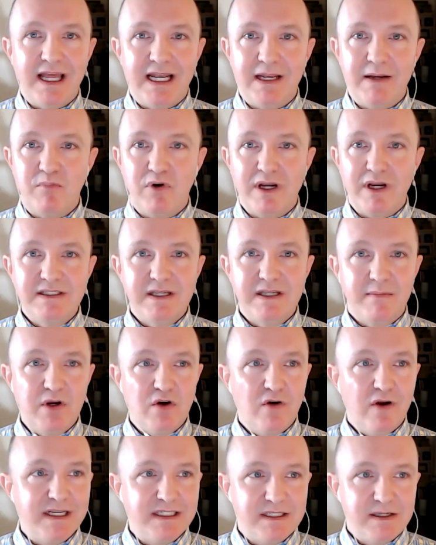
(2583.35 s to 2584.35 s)
And it brings up a
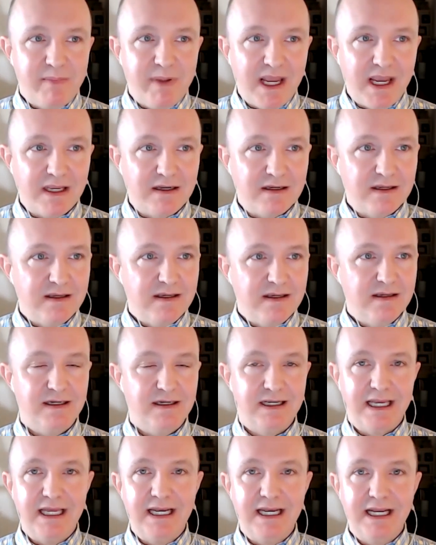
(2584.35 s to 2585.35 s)
great debate.
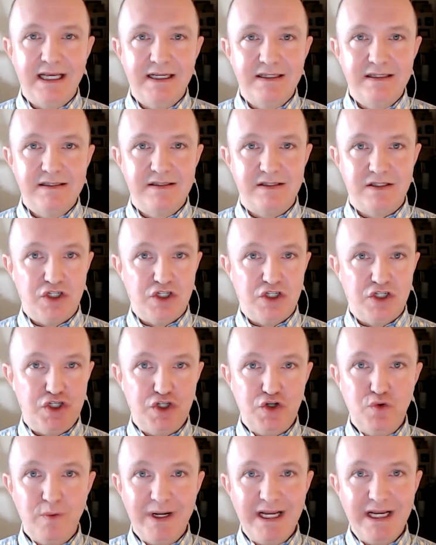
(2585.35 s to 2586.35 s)
It is
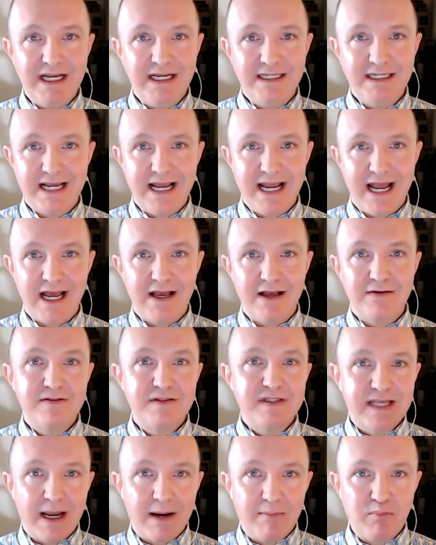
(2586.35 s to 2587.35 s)
do we need to have
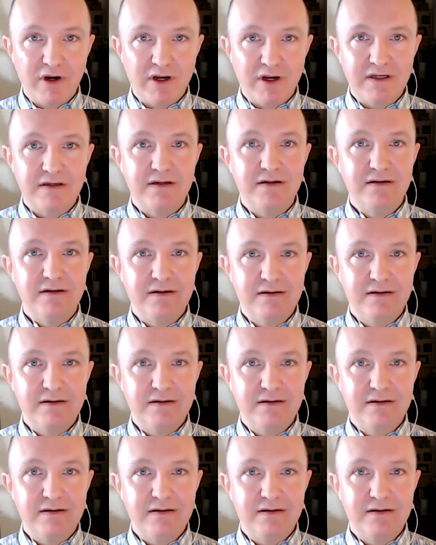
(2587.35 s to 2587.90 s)
separate